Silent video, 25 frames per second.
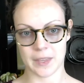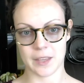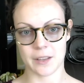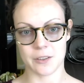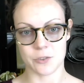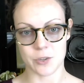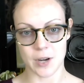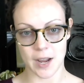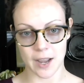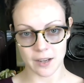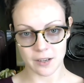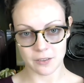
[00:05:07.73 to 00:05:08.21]

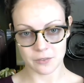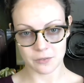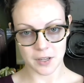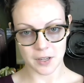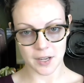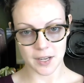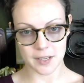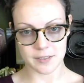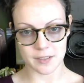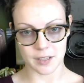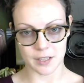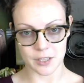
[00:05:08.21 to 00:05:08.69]

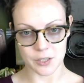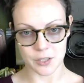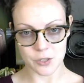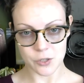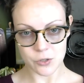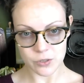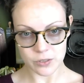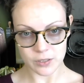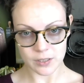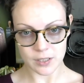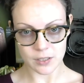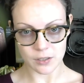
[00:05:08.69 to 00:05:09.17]
Dragonflies are
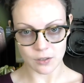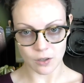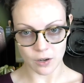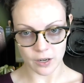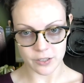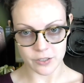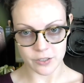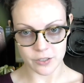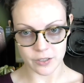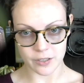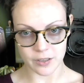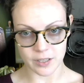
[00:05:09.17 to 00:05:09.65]
usually
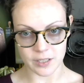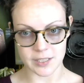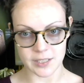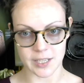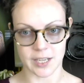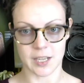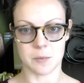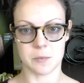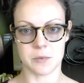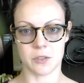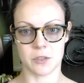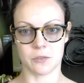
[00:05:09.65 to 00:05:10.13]
larger than
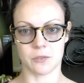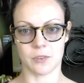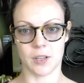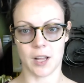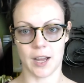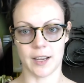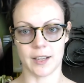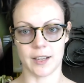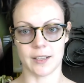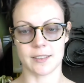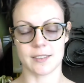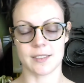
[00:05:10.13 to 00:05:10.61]

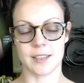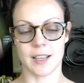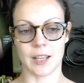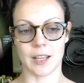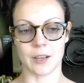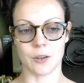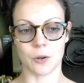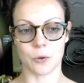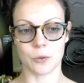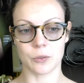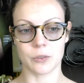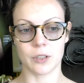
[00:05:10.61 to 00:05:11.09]
damselflies and
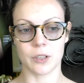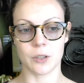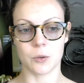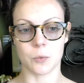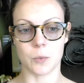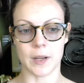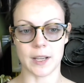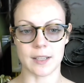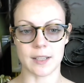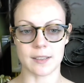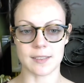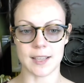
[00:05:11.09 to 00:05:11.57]
hold their
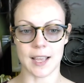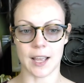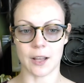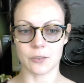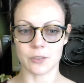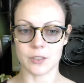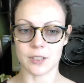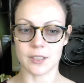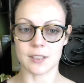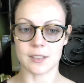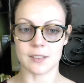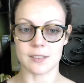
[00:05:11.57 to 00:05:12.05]
wings out
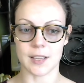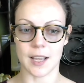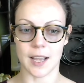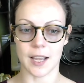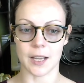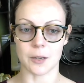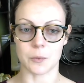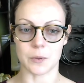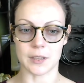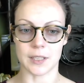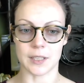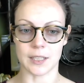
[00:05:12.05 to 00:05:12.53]
to the
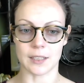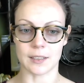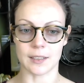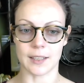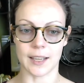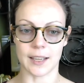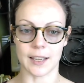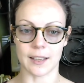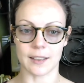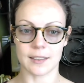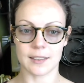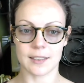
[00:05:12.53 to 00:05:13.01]
side when they
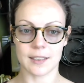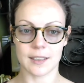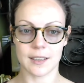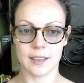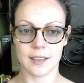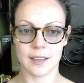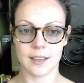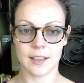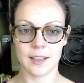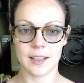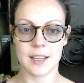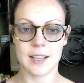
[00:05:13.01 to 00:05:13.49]

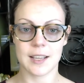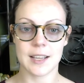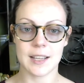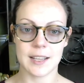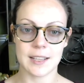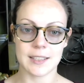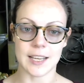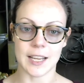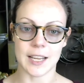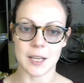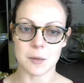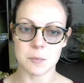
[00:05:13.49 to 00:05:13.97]
land.
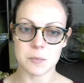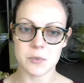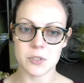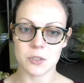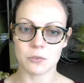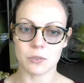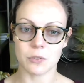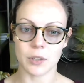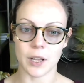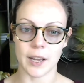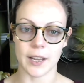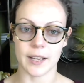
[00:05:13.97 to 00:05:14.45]

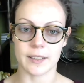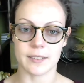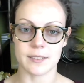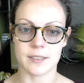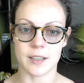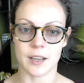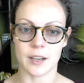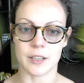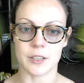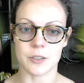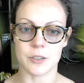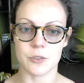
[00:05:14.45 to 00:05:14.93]
Damselflies
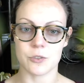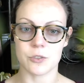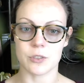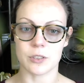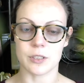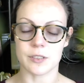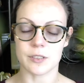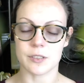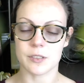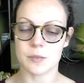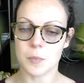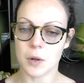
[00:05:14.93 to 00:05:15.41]
are usually
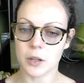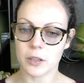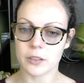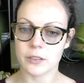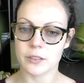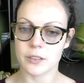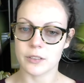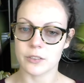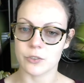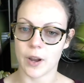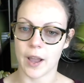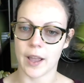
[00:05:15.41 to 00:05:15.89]
smaller
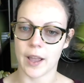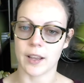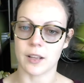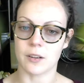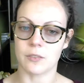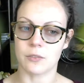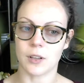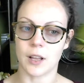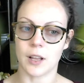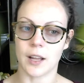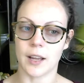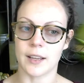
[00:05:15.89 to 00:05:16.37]
than
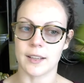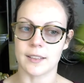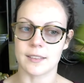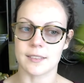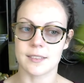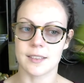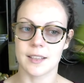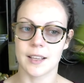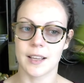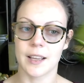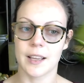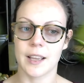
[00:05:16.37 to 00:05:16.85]

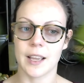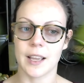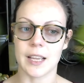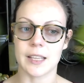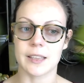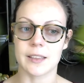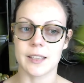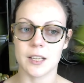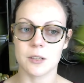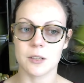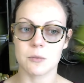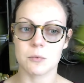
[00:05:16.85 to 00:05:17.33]
dragonflies,
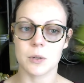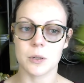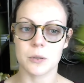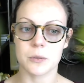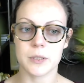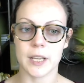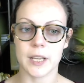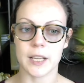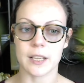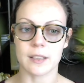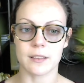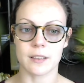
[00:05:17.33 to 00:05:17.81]
and they
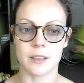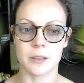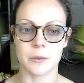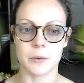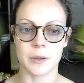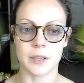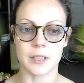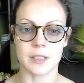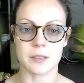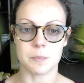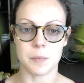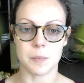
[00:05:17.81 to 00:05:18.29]
rotate their
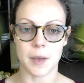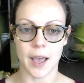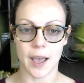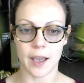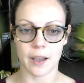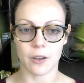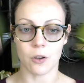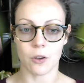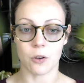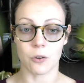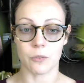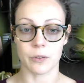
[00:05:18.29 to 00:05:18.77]
wings back
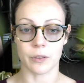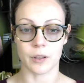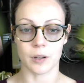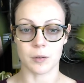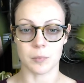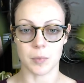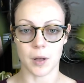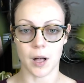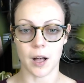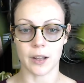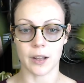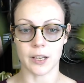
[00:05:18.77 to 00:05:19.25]
over their
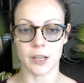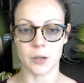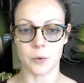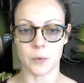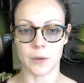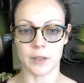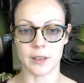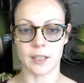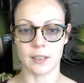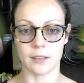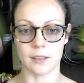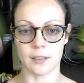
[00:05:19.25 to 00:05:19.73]
body
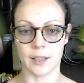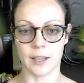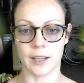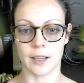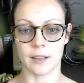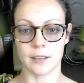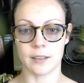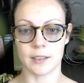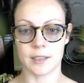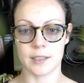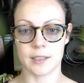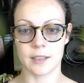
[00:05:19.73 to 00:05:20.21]
when they
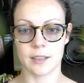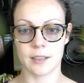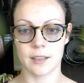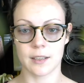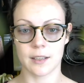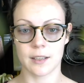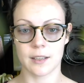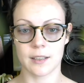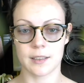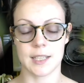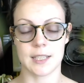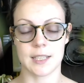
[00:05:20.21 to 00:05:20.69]
land.
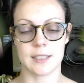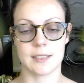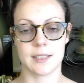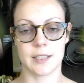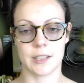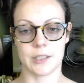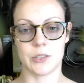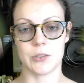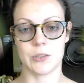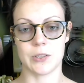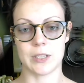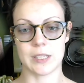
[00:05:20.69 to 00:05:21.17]
That's how
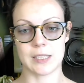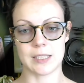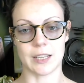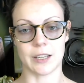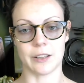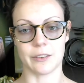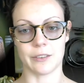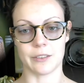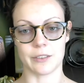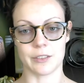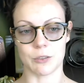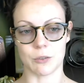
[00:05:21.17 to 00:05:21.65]
you can tell
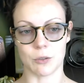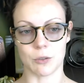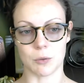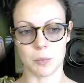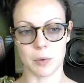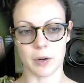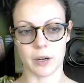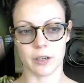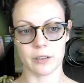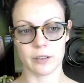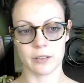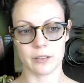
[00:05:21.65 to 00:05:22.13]
the two
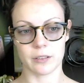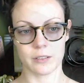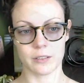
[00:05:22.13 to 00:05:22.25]
apart.